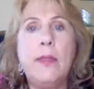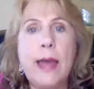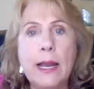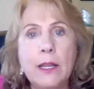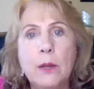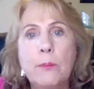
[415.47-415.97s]

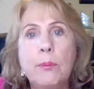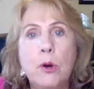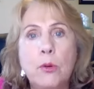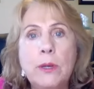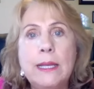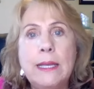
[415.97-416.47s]
that
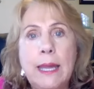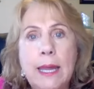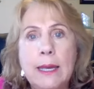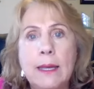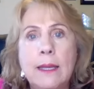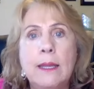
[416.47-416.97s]
component
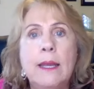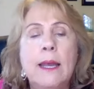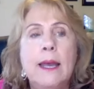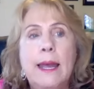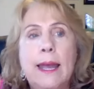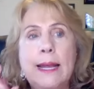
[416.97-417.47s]
in
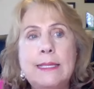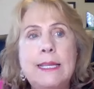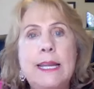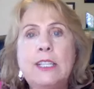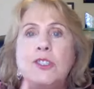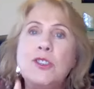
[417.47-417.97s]
and
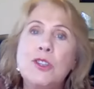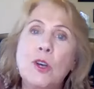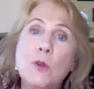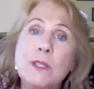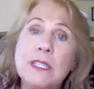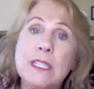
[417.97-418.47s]
teach
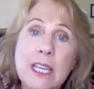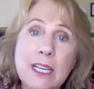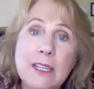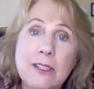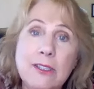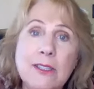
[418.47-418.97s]
those
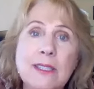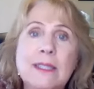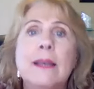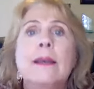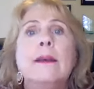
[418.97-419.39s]
skills